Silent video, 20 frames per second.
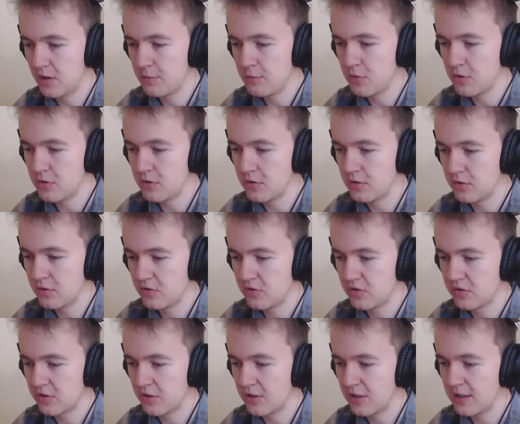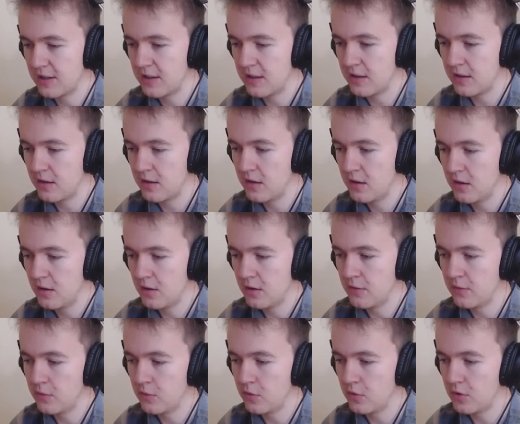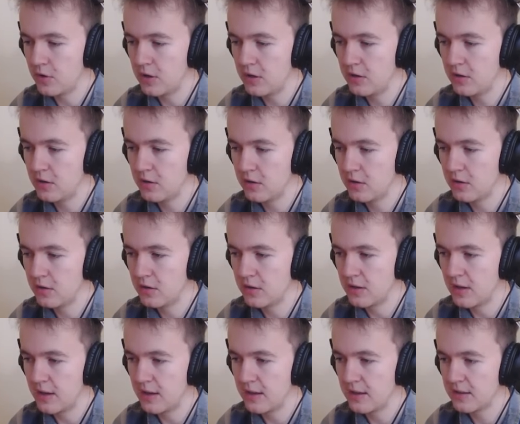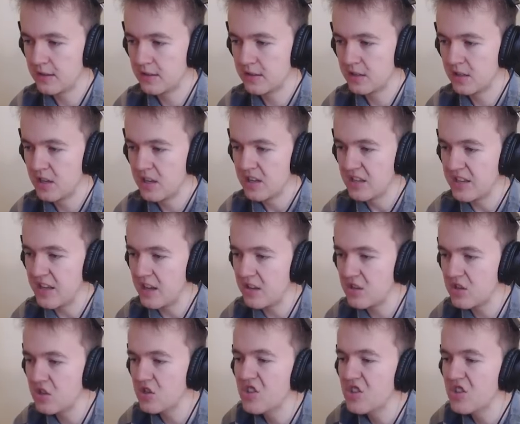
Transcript: Come on, just go down here. Avoid. Yes. Yeah.